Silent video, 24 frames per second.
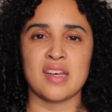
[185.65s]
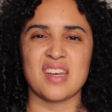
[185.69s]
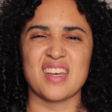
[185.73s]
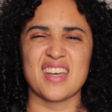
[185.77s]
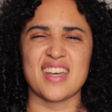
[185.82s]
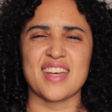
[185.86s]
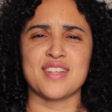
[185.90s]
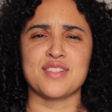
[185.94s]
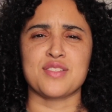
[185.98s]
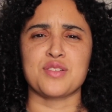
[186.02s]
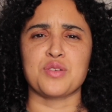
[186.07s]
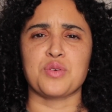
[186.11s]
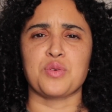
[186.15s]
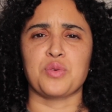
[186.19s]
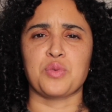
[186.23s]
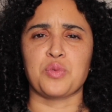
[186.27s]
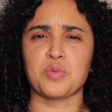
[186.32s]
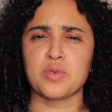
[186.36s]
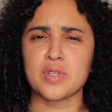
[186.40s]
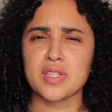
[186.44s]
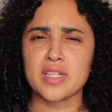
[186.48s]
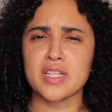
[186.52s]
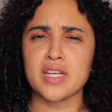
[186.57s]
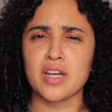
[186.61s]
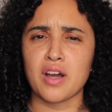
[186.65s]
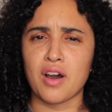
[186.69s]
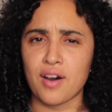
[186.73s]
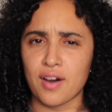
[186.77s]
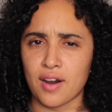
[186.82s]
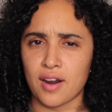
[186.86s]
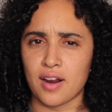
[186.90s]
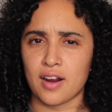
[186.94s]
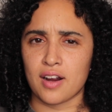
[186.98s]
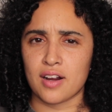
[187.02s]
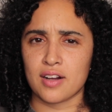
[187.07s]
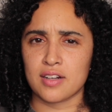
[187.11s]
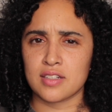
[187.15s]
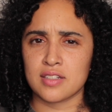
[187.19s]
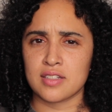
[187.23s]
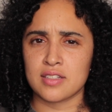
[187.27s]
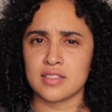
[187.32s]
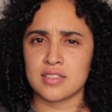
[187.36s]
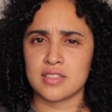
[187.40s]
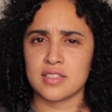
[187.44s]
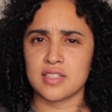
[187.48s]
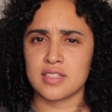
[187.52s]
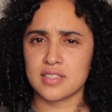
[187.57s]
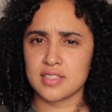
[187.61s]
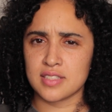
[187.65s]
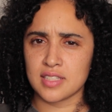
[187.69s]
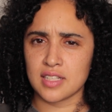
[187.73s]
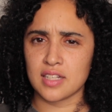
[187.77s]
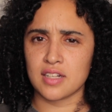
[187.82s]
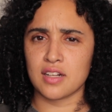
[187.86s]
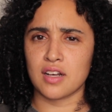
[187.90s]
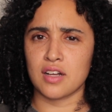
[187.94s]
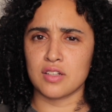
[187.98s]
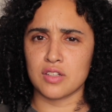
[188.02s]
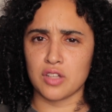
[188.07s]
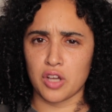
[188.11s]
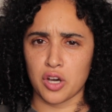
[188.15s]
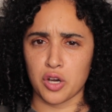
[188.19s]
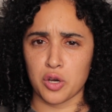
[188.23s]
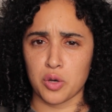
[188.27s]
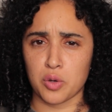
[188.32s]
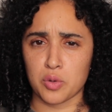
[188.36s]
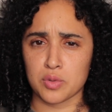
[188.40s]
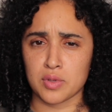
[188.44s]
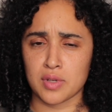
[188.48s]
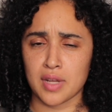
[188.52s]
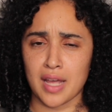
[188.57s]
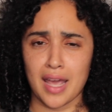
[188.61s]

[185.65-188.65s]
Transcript: is really hard to sit alone.